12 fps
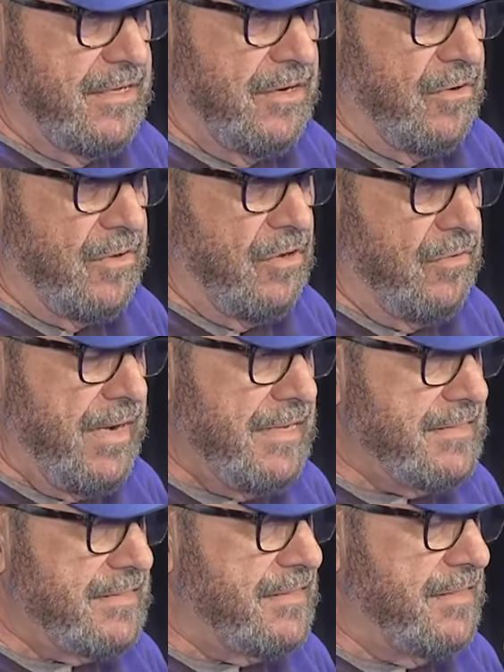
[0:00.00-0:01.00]
you know, you're in
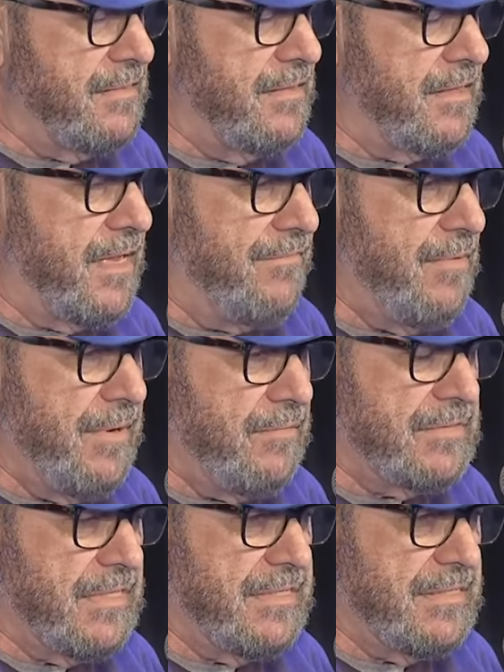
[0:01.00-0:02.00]
this the, the government
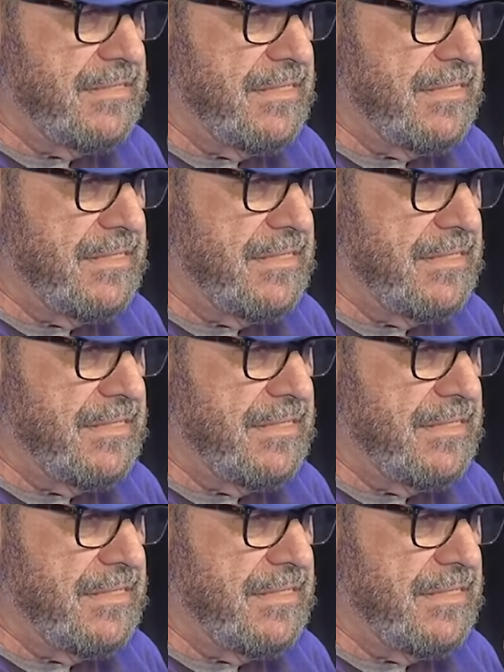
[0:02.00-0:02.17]
was in this